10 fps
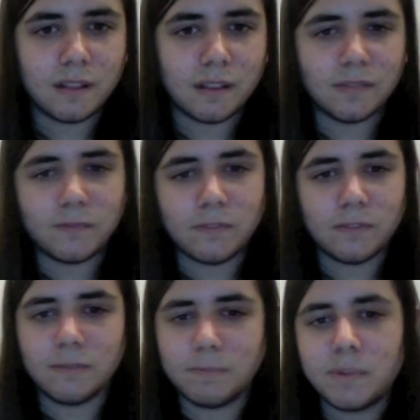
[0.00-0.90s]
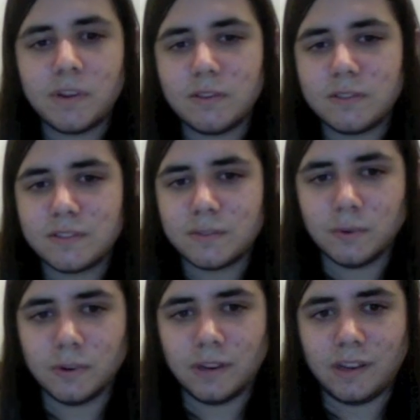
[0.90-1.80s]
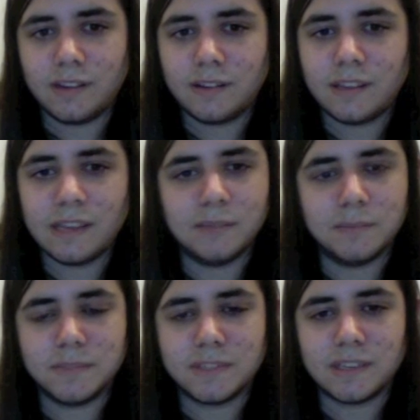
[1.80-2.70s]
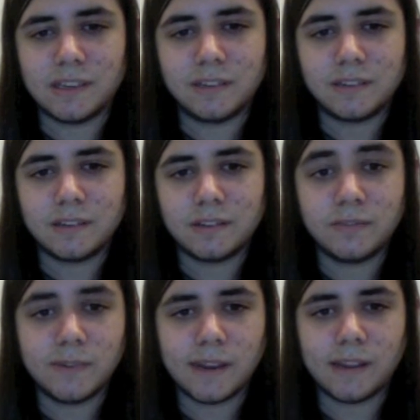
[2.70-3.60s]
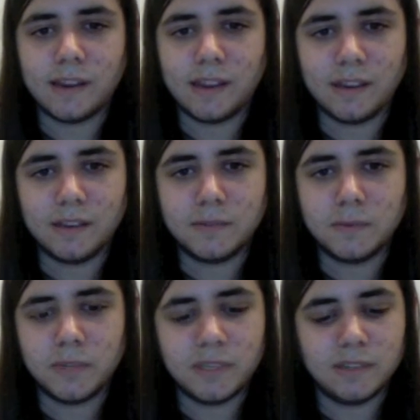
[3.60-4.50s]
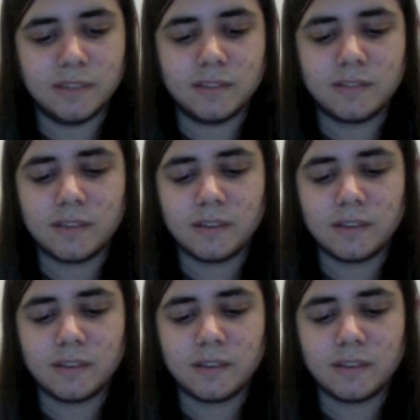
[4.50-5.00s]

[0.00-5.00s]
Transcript: For pure story, games like Dragon Age, which is